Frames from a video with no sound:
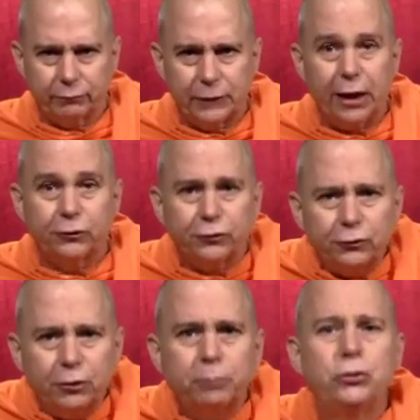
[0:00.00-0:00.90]
and
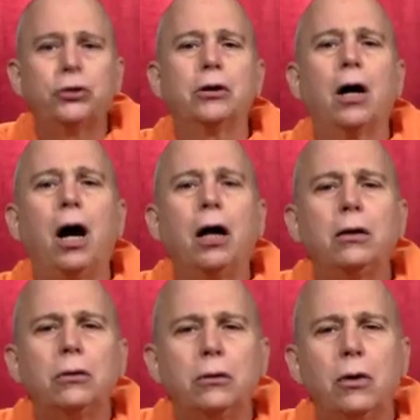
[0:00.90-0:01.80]
Scripture
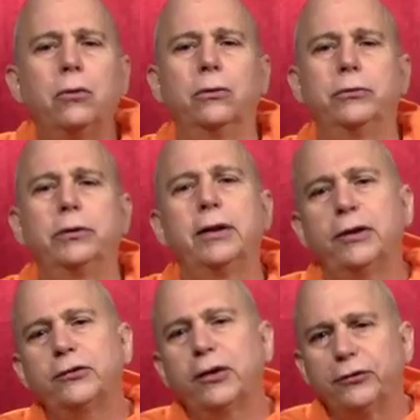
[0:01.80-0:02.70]
alone
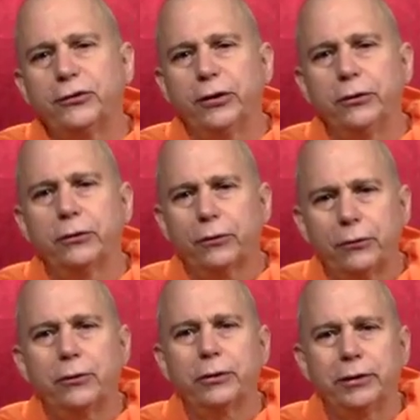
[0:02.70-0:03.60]
is considered
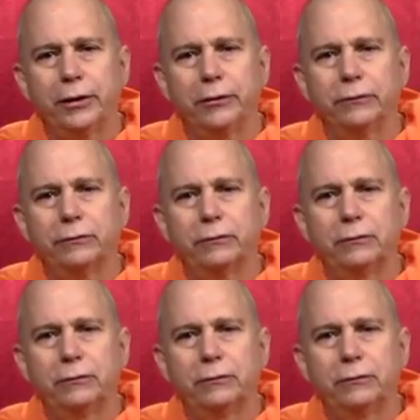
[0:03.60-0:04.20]
authoritative,